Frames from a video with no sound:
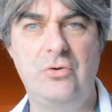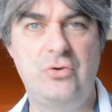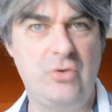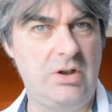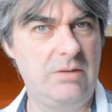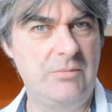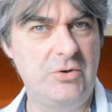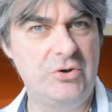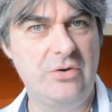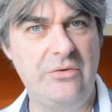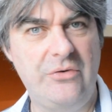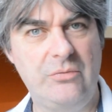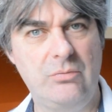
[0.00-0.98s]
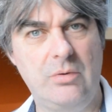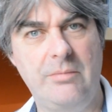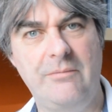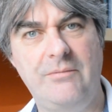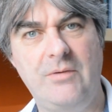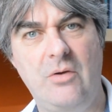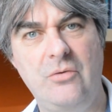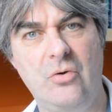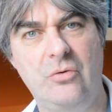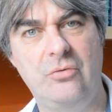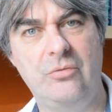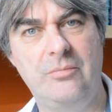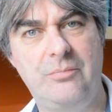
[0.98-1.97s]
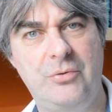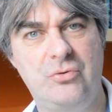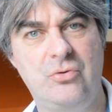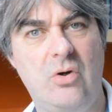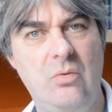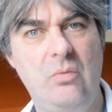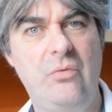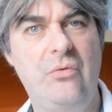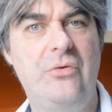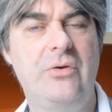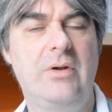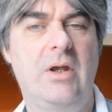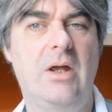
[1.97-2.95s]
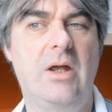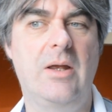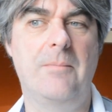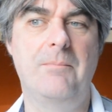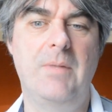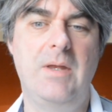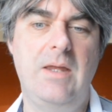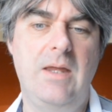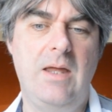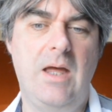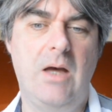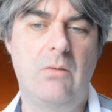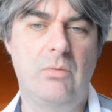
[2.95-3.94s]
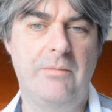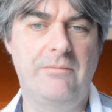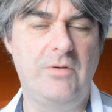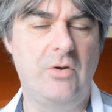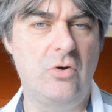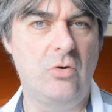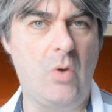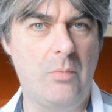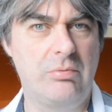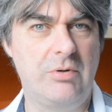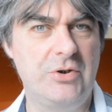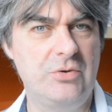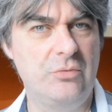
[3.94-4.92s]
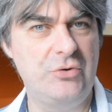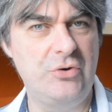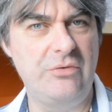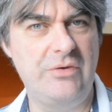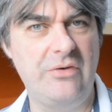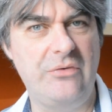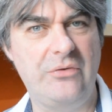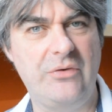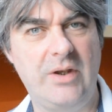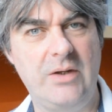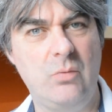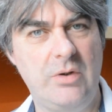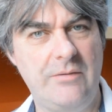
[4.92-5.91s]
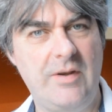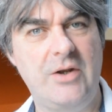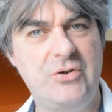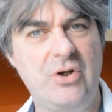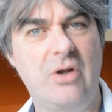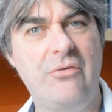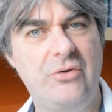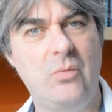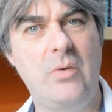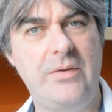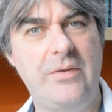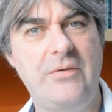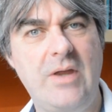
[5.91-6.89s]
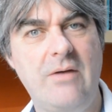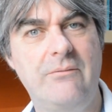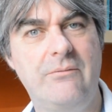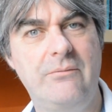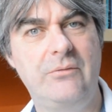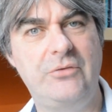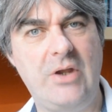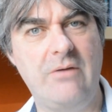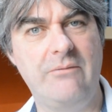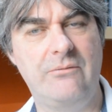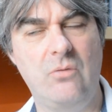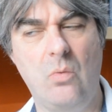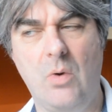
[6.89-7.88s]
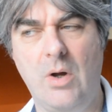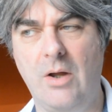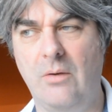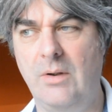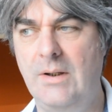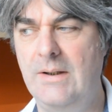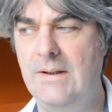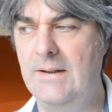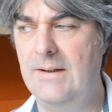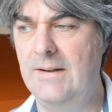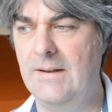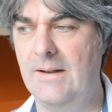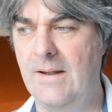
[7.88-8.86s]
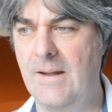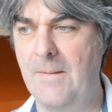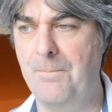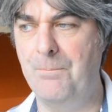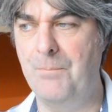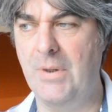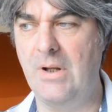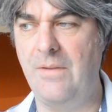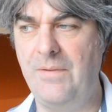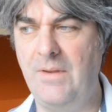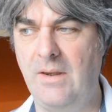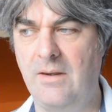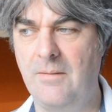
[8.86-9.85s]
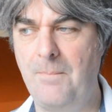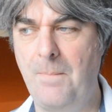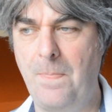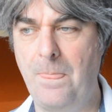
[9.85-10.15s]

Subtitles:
training missions, would have been flown on patrols, would have been flown on operational duties, and it would have had a chance to weather down for a while. But I think